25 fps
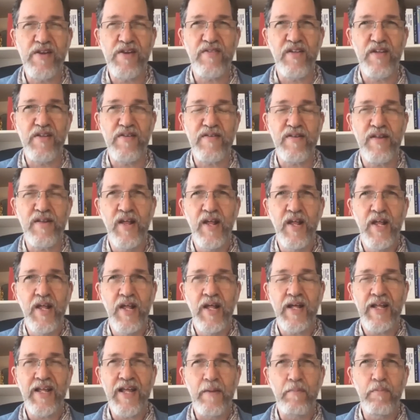There's
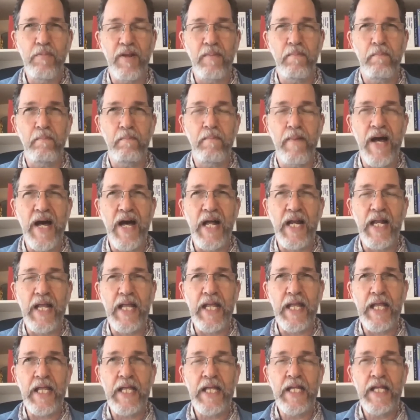a couple in
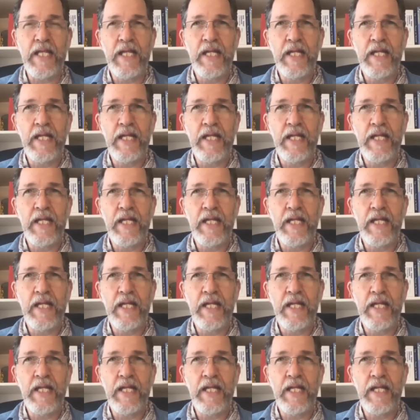Bali,